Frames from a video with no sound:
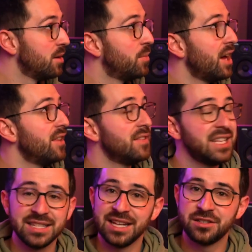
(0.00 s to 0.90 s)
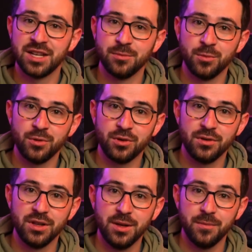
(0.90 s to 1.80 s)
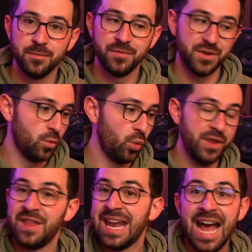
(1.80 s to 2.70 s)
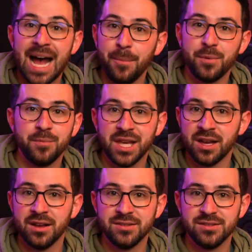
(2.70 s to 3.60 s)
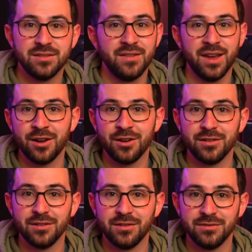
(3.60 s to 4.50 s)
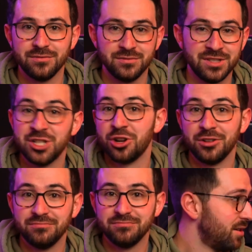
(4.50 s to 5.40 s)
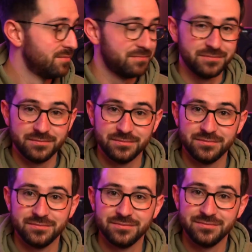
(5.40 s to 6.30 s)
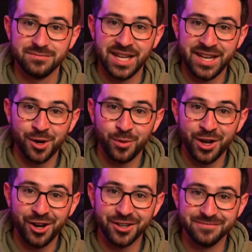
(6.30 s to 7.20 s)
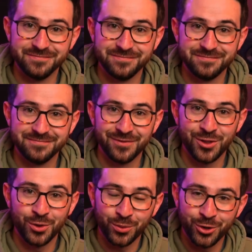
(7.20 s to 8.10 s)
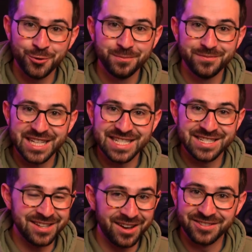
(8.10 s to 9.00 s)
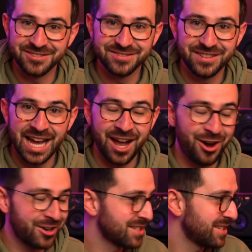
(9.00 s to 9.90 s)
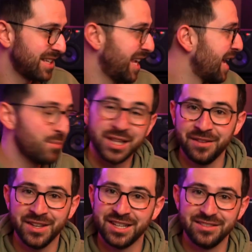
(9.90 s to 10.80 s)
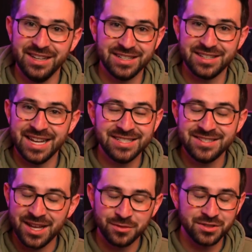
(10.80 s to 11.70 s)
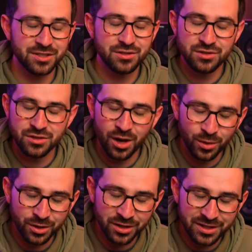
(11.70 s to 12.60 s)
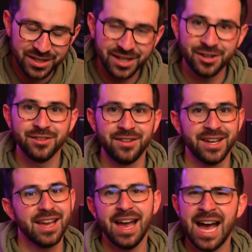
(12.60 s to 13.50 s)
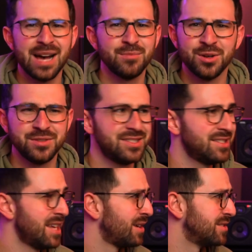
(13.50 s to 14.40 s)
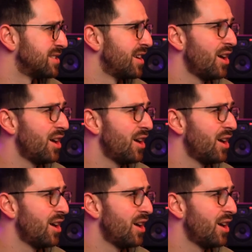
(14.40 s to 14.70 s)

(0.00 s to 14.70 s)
but these lights are dimmable with an app because they're digital. And here we are. The room is done. I honestly can't believe it. It's sounding so good in here. Like, Atmos sounds